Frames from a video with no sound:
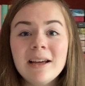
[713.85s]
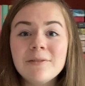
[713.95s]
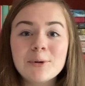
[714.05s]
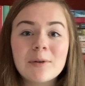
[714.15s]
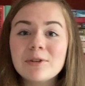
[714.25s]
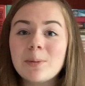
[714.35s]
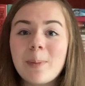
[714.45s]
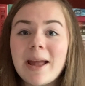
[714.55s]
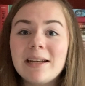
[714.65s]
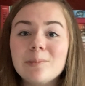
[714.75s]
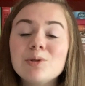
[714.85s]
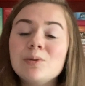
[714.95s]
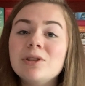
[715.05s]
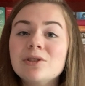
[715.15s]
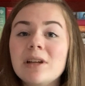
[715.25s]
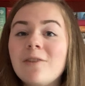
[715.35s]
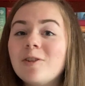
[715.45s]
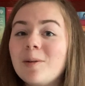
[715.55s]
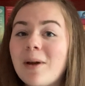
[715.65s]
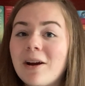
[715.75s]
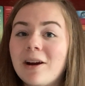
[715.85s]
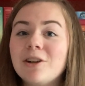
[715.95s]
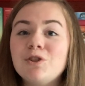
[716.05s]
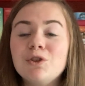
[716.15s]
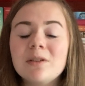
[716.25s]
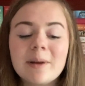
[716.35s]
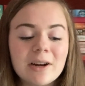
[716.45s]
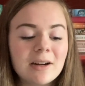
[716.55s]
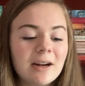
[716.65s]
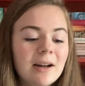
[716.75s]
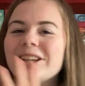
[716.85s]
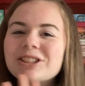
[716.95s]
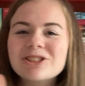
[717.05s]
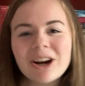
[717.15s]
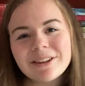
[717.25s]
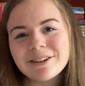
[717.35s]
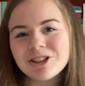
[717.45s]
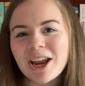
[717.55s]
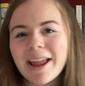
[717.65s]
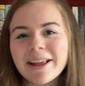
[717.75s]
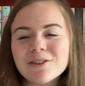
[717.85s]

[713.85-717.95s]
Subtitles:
If you're ever debating between yourself and America, choose America. Things are starting to change.